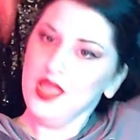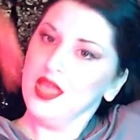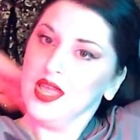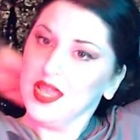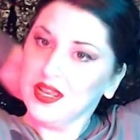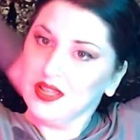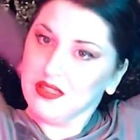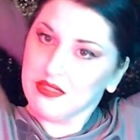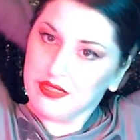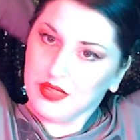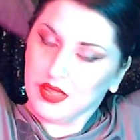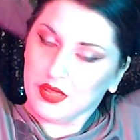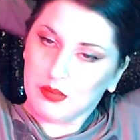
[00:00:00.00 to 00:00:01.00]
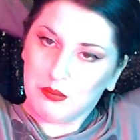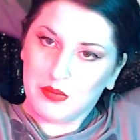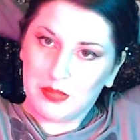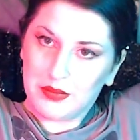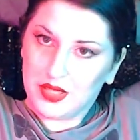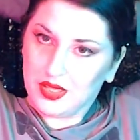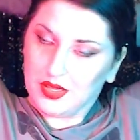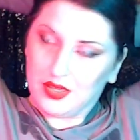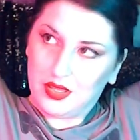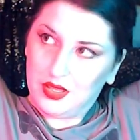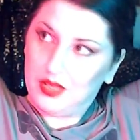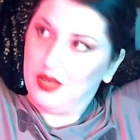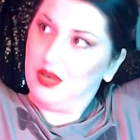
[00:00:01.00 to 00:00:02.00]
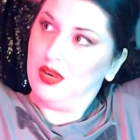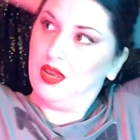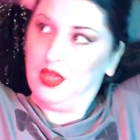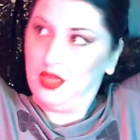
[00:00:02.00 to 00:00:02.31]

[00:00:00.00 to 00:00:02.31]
And I think maybe in